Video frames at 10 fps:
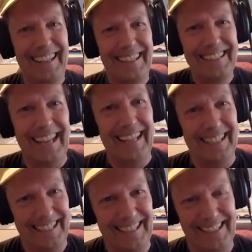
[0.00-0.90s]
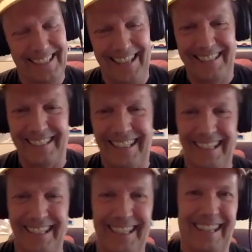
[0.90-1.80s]
Exactly. Thanks, I guess.
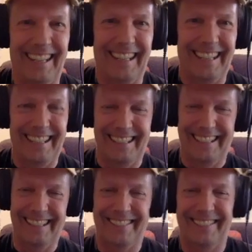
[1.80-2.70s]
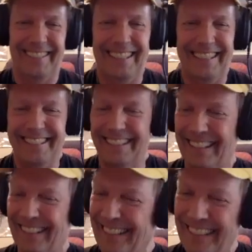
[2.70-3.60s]
Right.
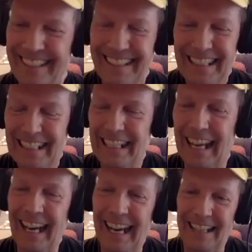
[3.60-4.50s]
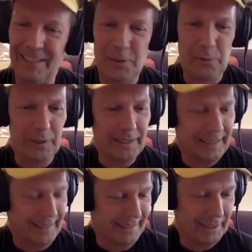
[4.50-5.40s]
Yeah, those were
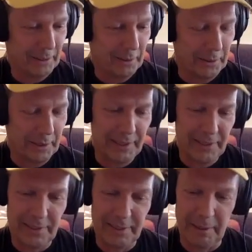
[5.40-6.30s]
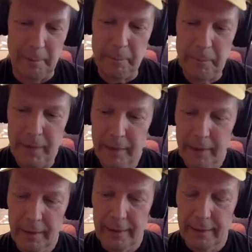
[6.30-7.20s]
the good old days.
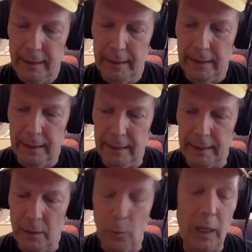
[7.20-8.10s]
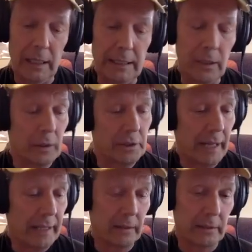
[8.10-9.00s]
Well, and
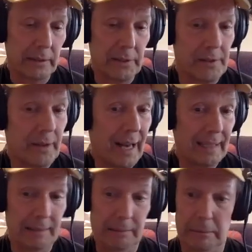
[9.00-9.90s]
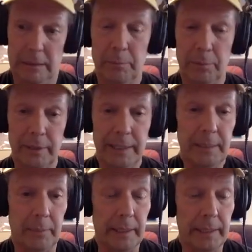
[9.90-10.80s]
Tiger is not
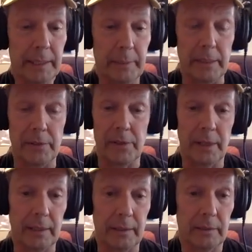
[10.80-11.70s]
complete by any means yet,